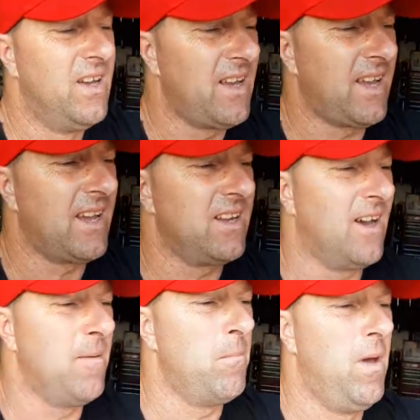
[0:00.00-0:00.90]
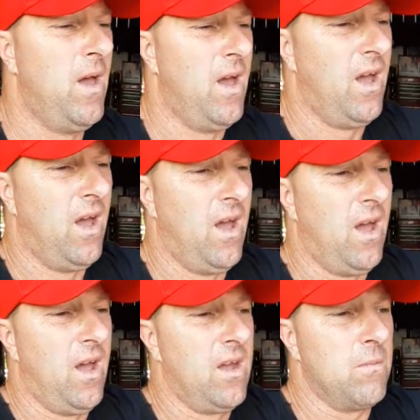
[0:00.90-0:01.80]
And
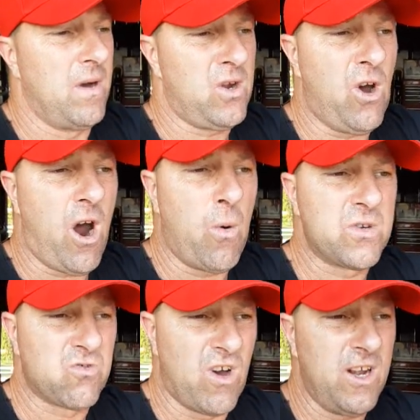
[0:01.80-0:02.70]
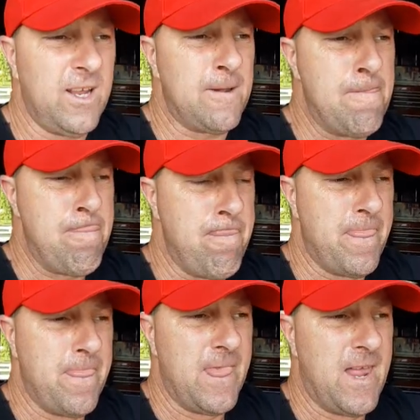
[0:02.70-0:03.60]
my car was running
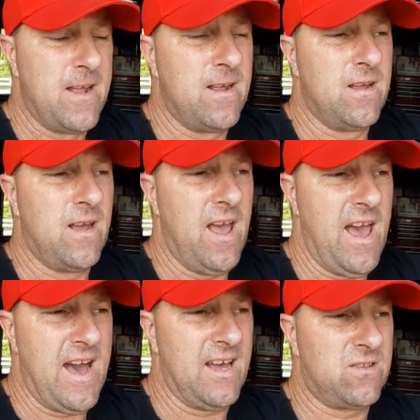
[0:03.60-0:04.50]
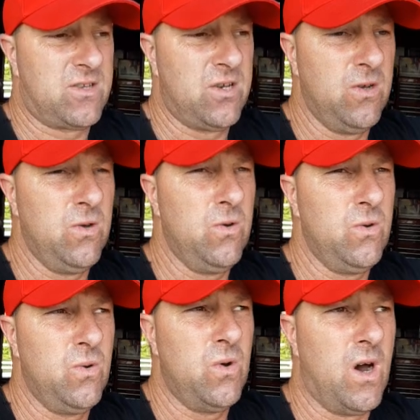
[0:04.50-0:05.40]
at
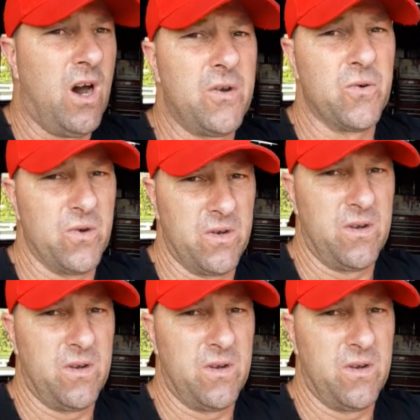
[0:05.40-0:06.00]
200,